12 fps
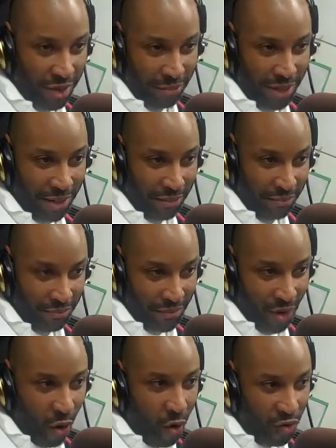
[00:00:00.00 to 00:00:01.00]
I mean,
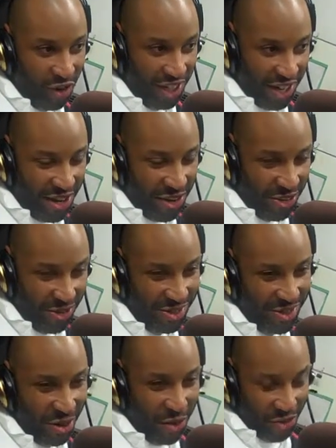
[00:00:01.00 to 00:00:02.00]
over
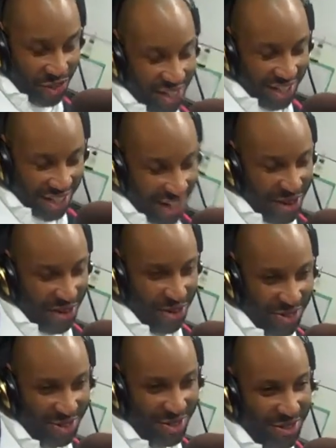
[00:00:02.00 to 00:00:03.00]
years, over
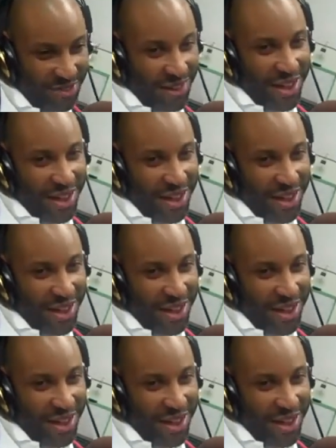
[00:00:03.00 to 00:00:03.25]
years,